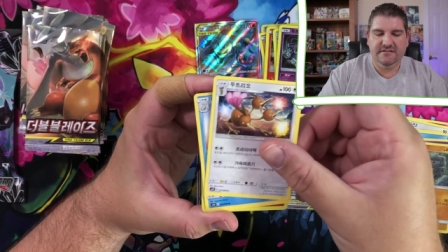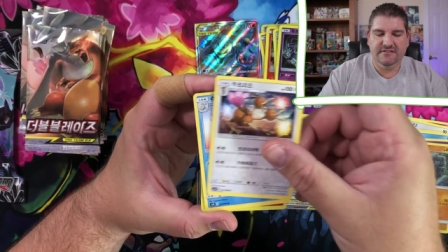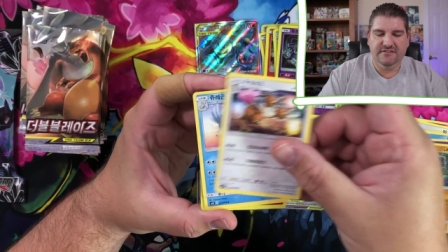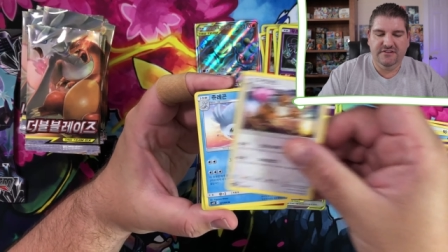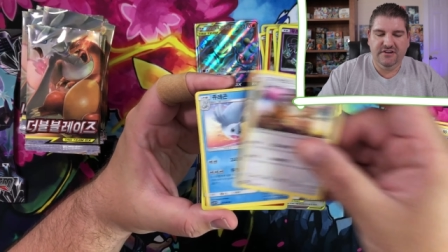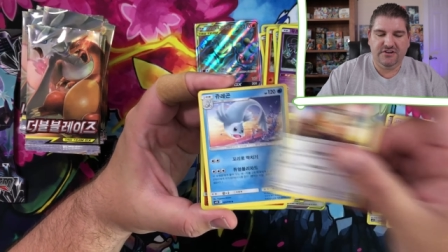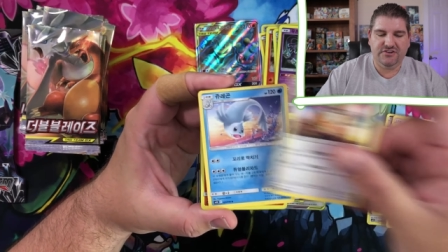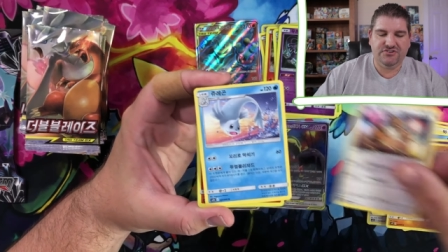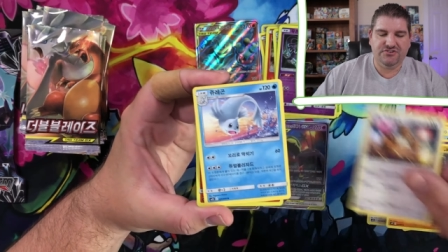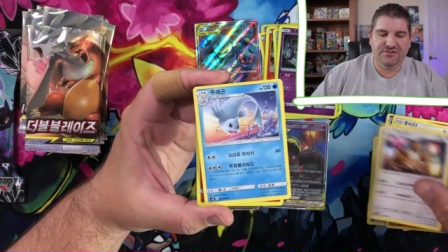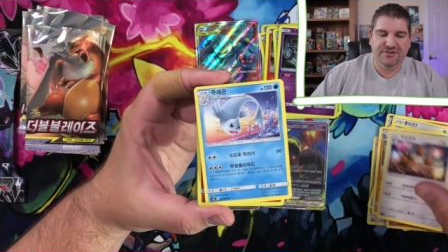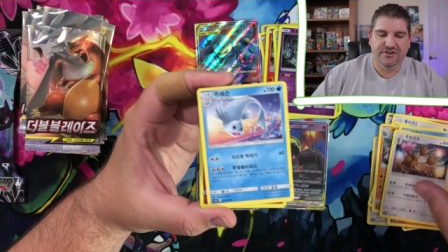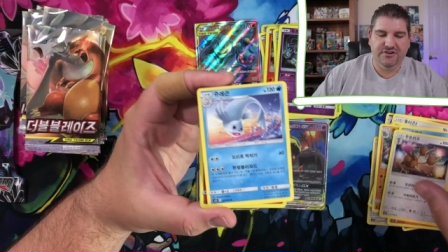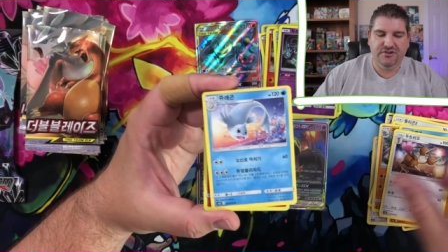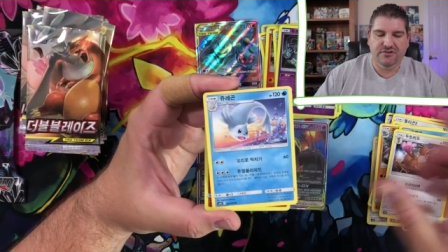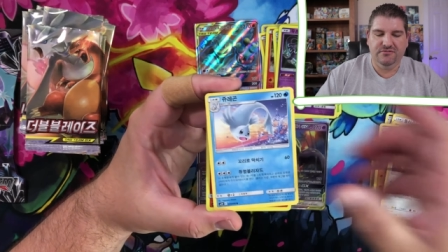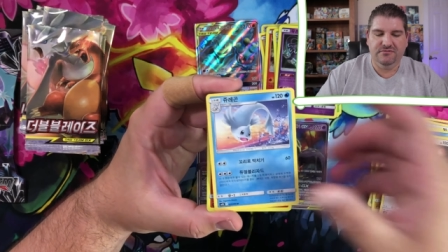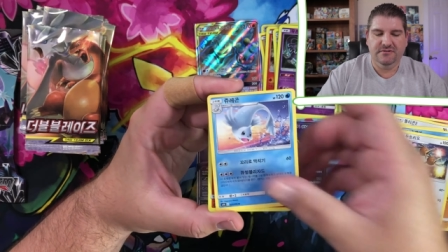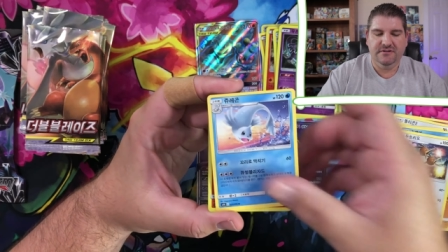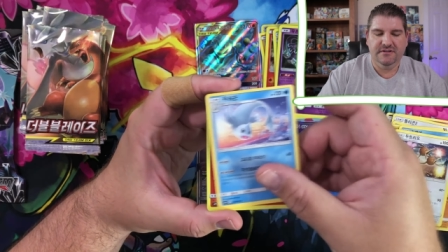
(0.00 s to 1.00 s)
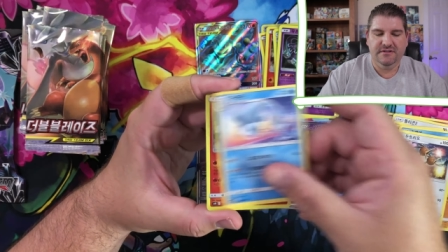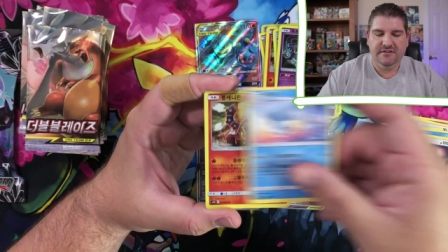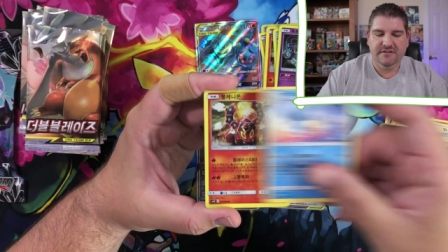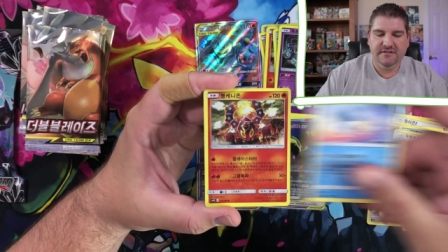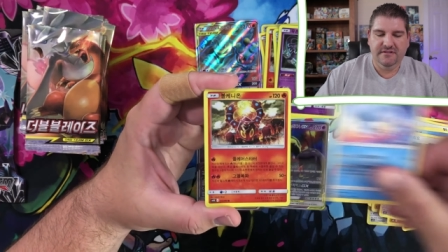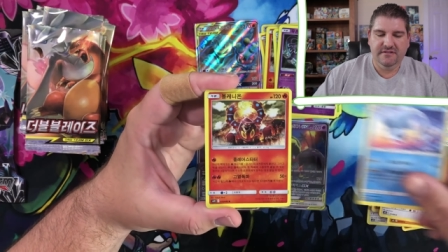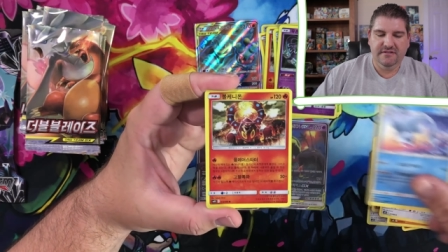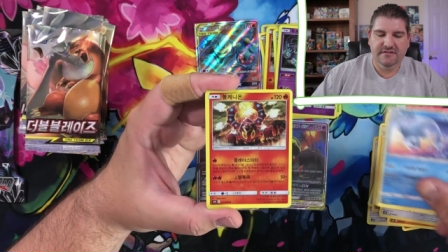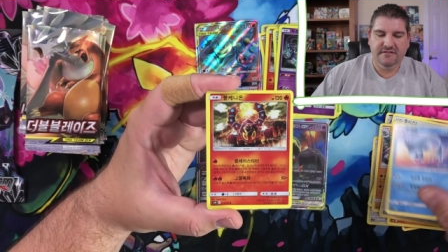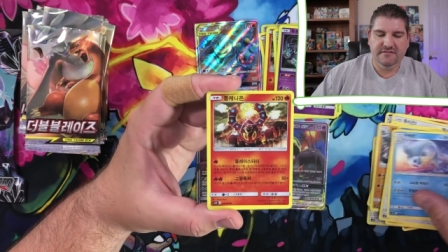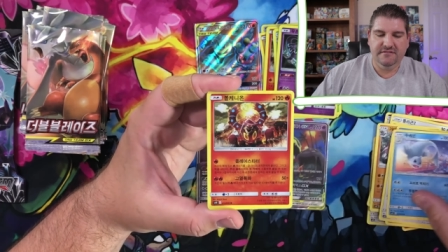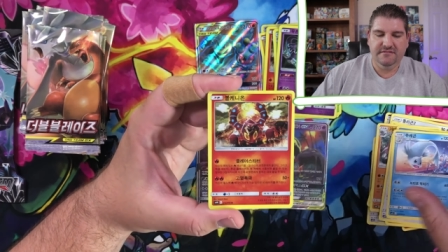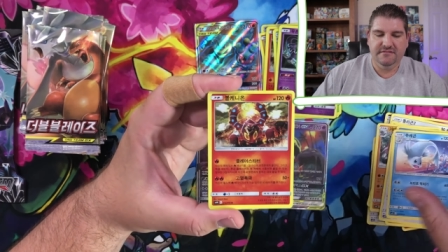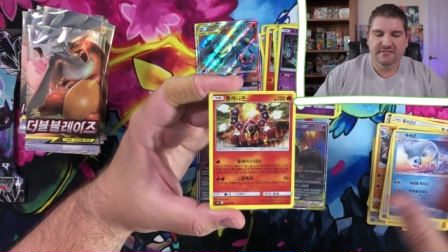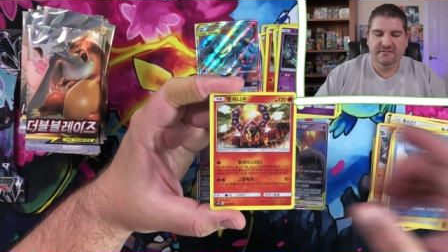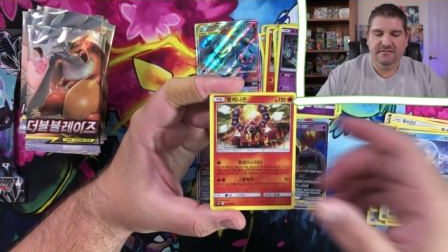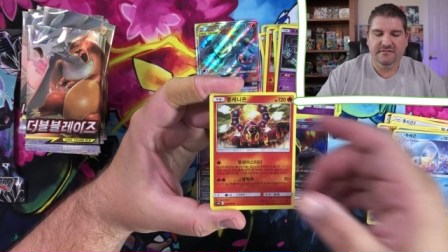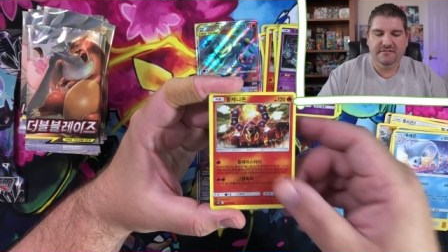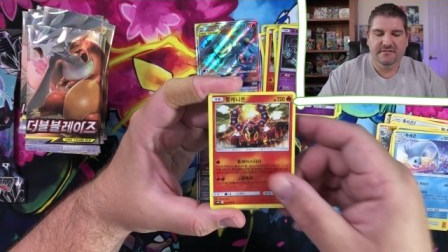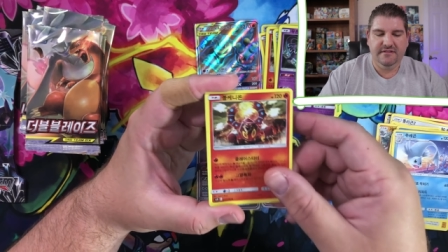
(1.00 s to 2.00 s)
Dugtrio.
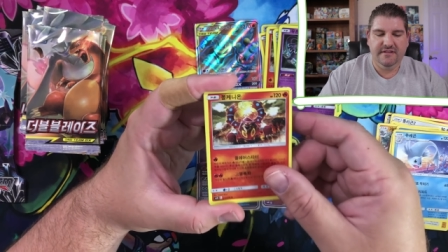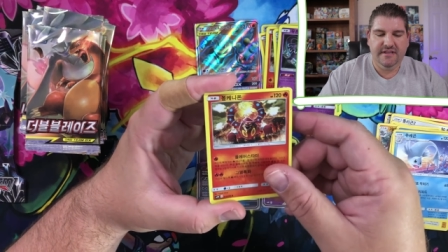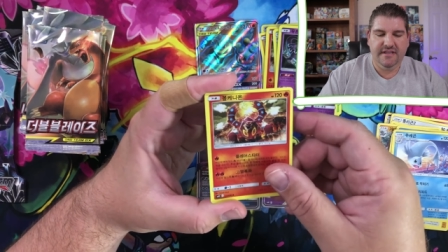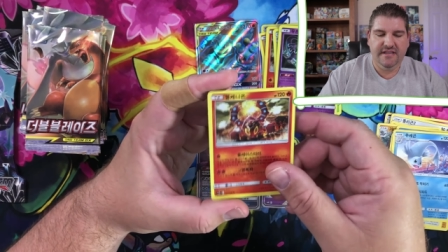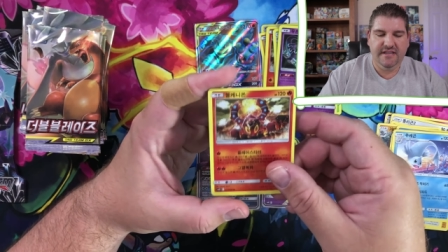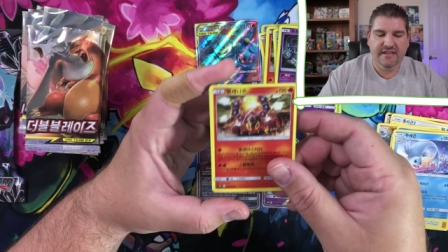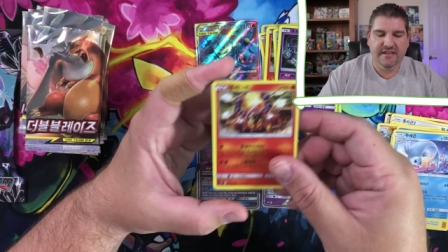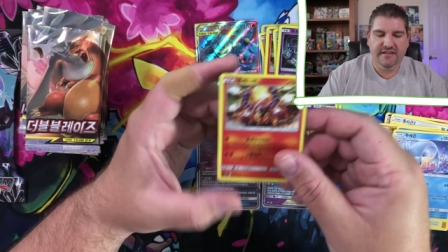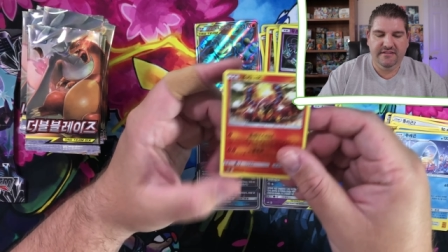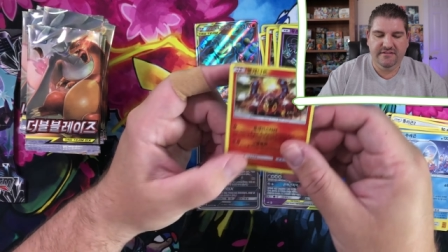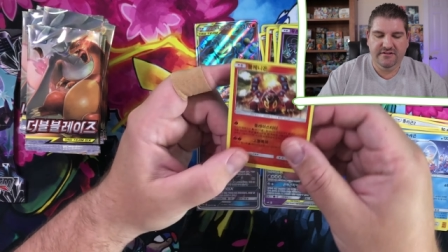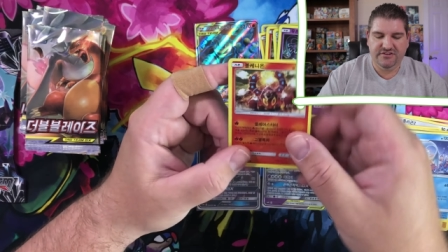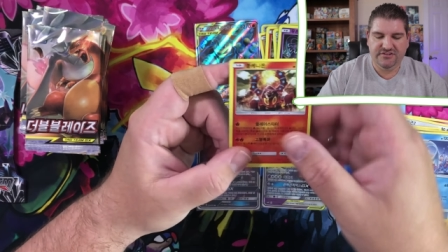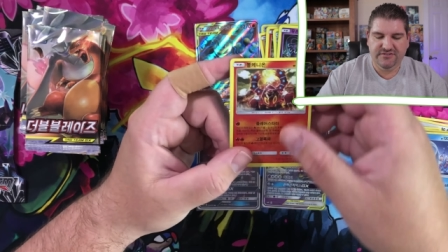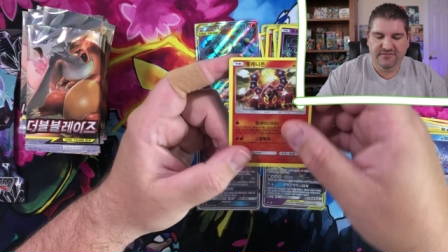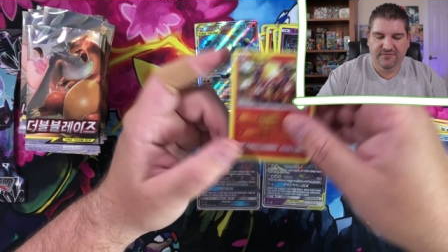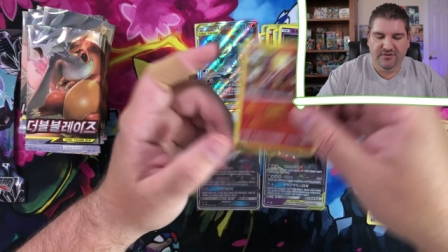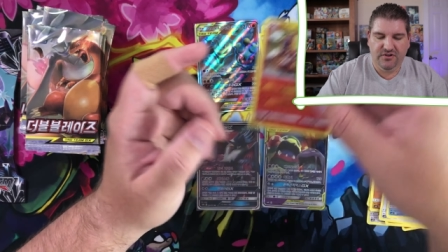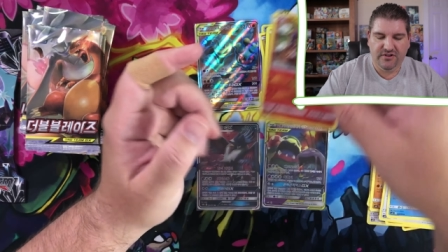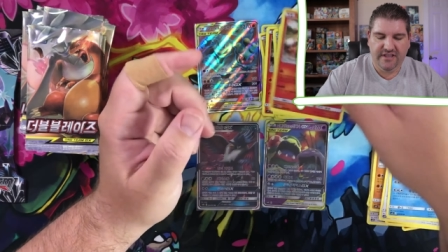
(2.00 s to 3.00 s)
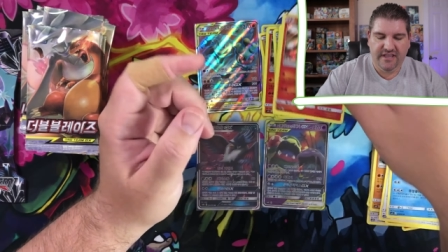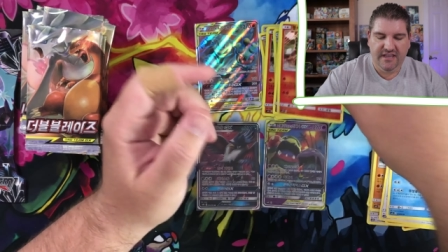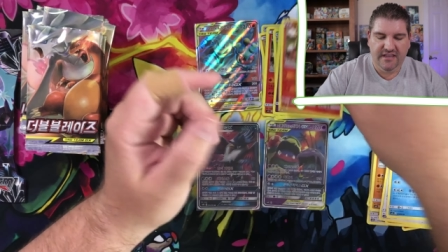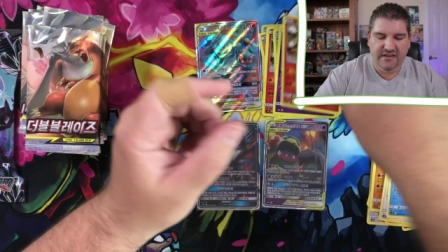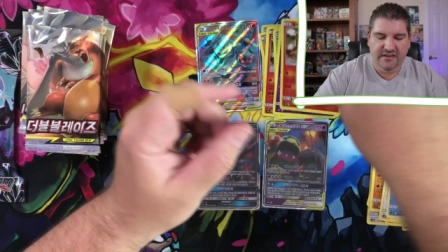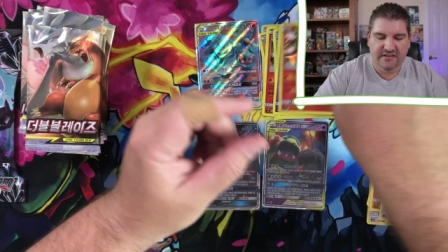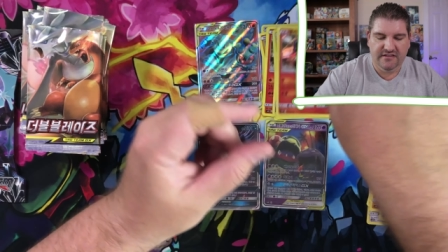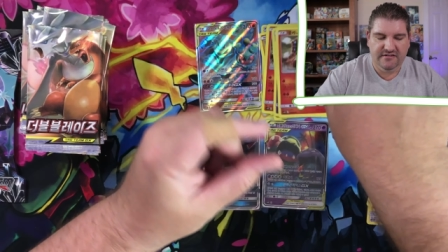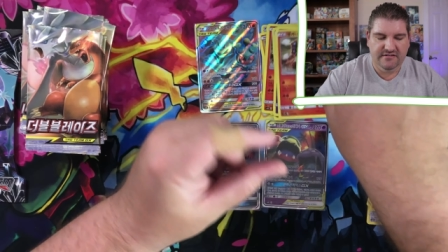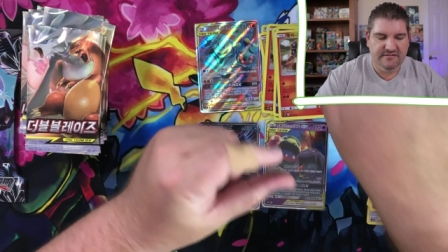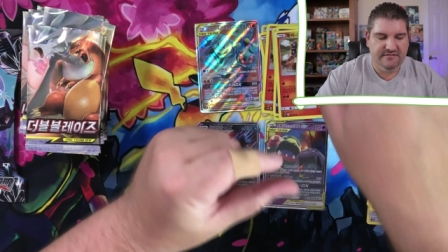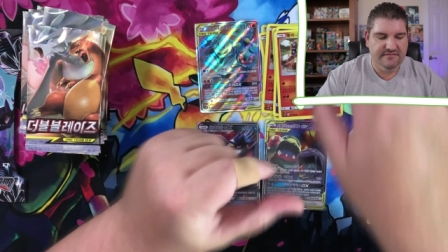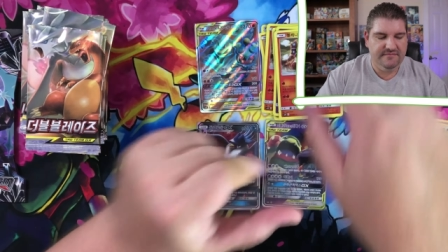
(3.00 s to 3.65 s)
And there's a Volcanion.